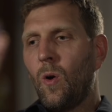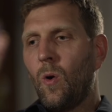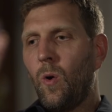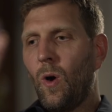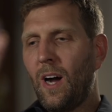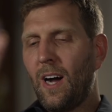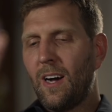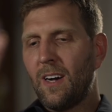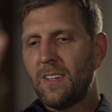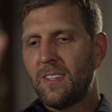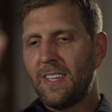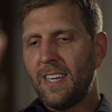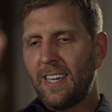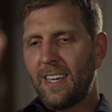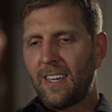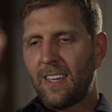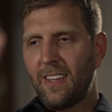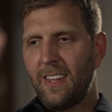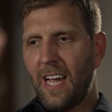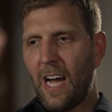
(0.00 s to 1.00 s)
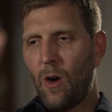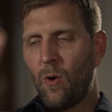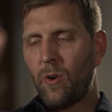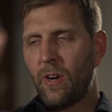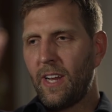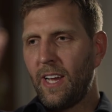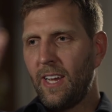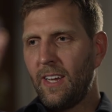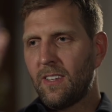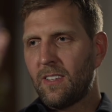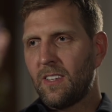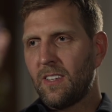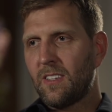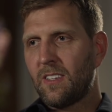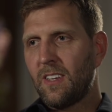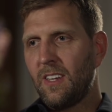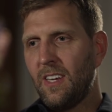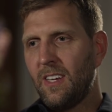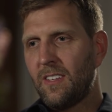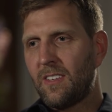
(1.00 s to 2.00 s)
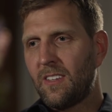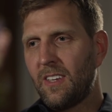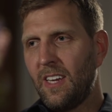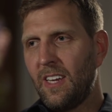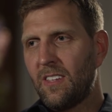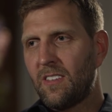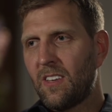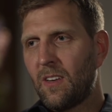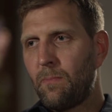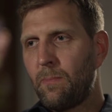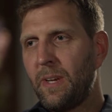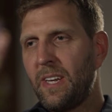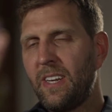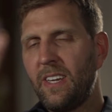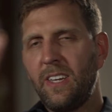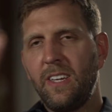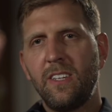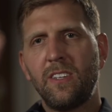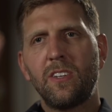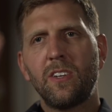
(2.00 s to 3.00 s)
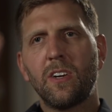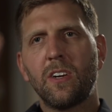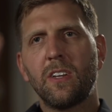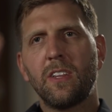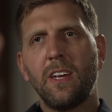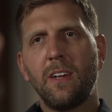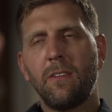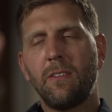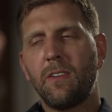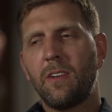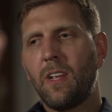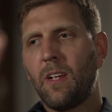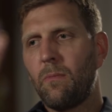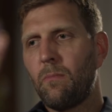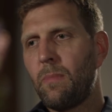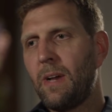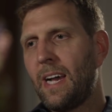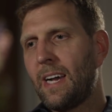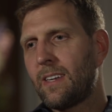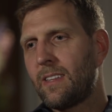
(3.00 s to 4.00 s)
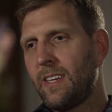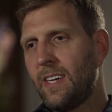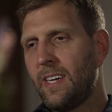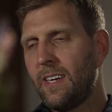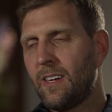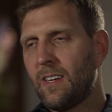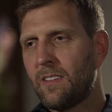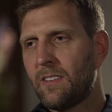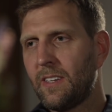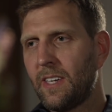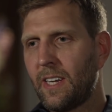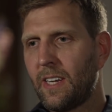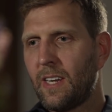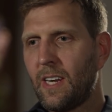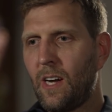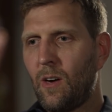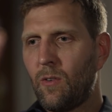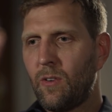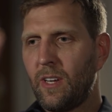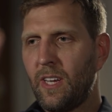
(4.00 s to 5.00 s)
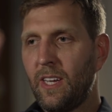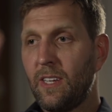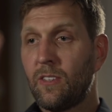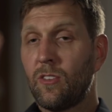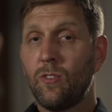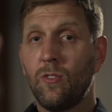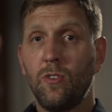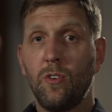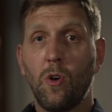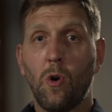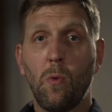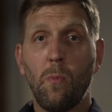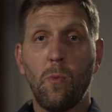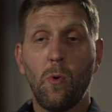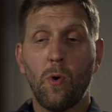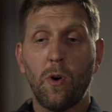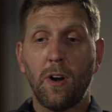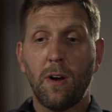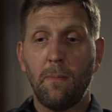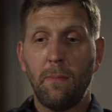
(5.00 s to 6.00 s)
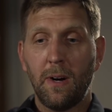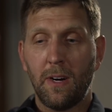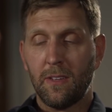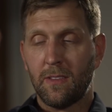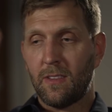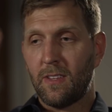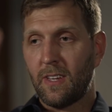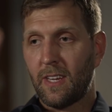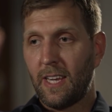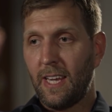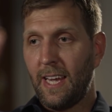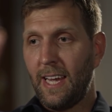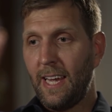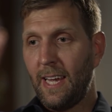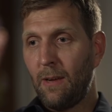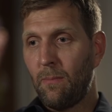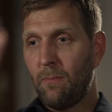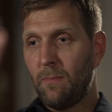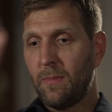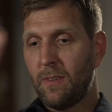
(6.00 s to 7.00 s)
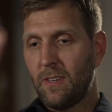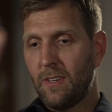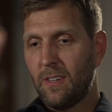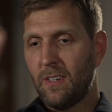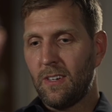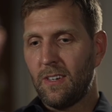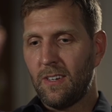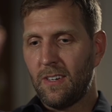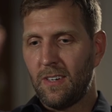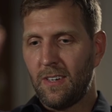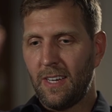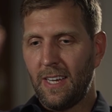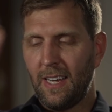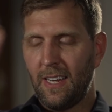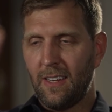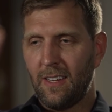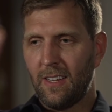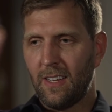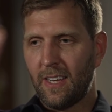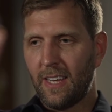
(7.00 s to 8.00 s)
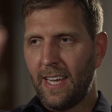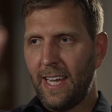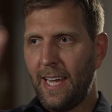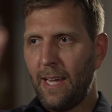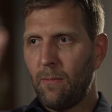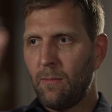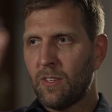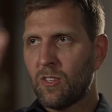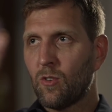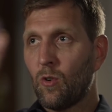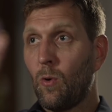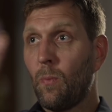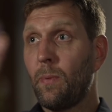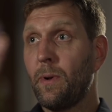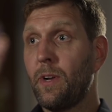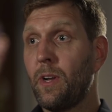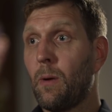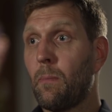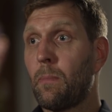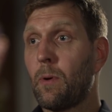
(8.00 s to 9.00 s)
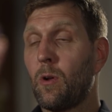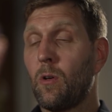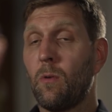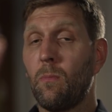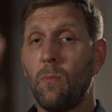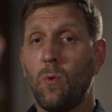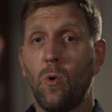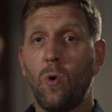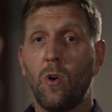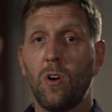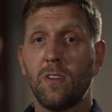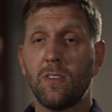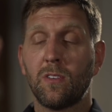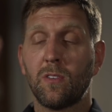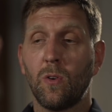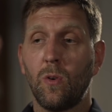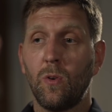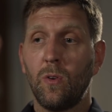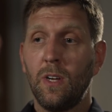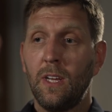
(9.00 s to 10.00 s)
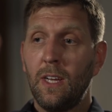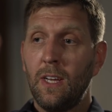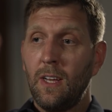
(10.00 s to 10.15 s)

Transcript: Well, I think nowadays is a bit easier than back then. I think nowadays you know more about the game, and the game has opened up a little more, so